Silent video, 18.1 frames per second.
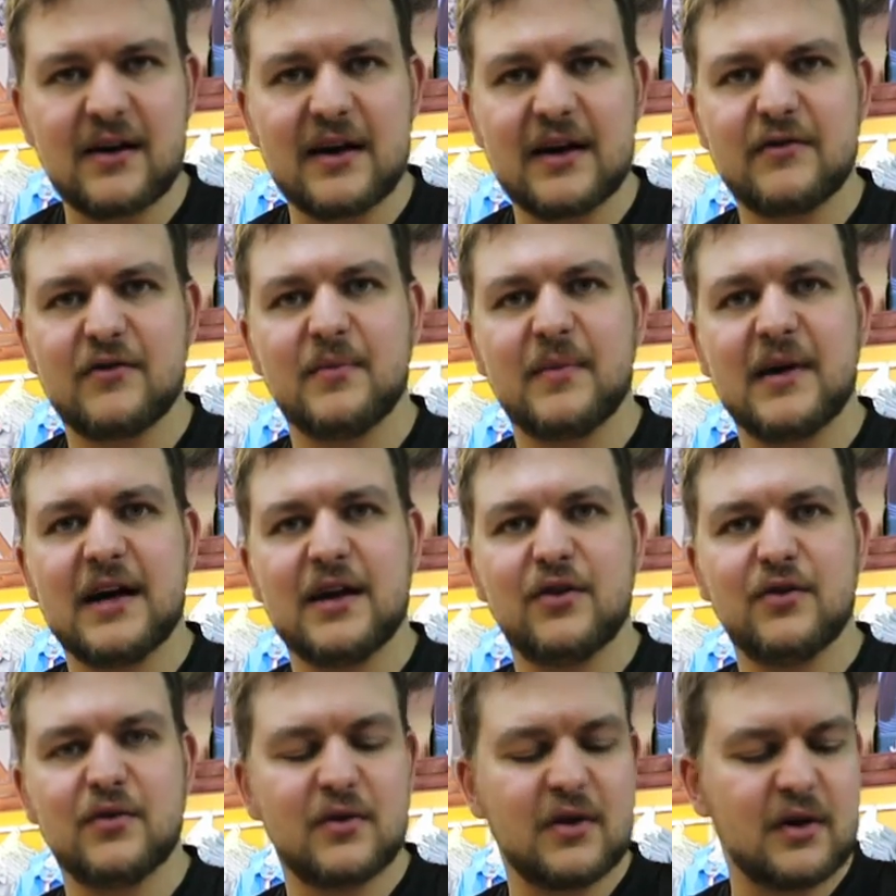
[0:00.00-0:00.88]
I have to buy a
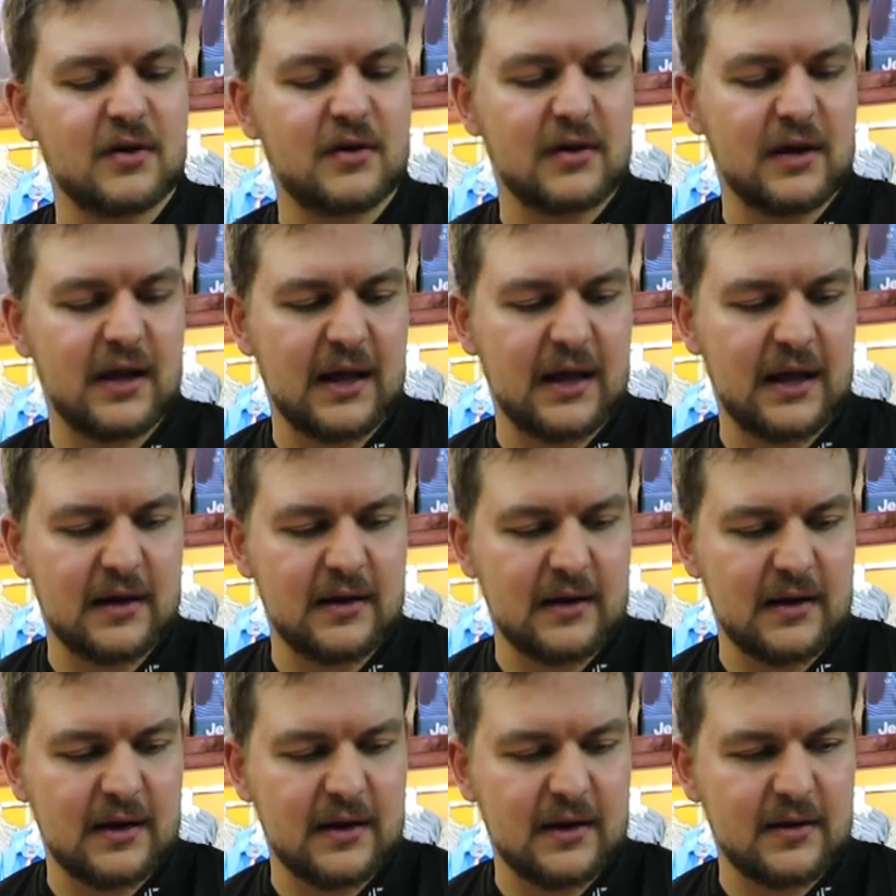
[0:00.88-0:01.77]
new rod,
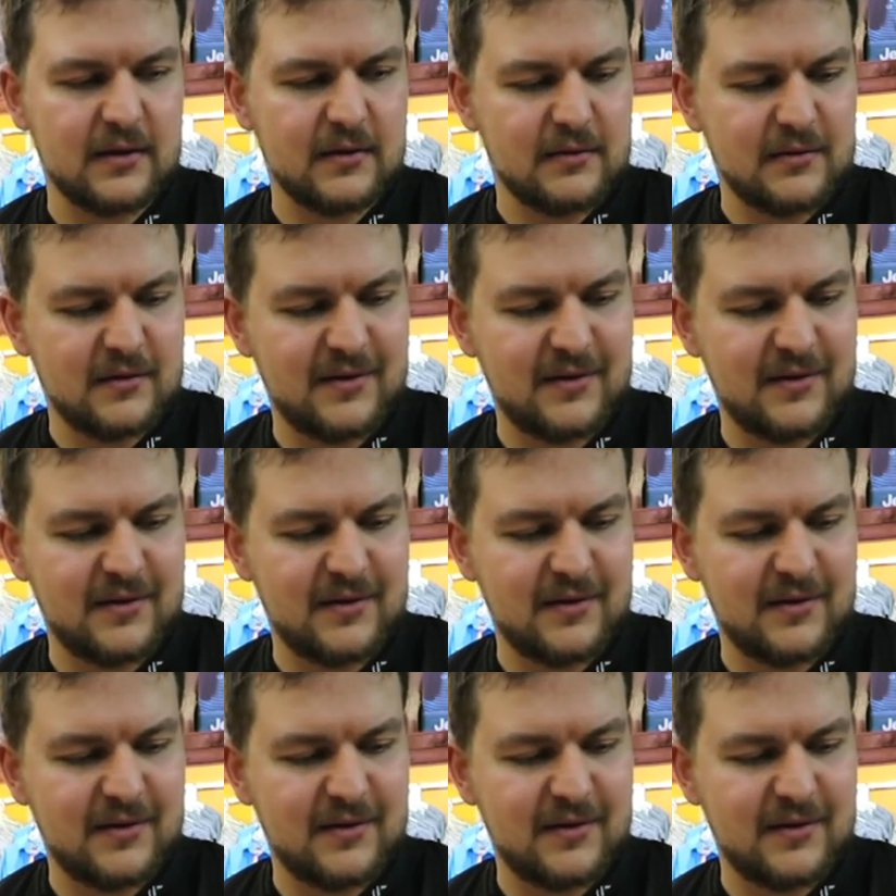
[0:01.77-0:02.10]
and the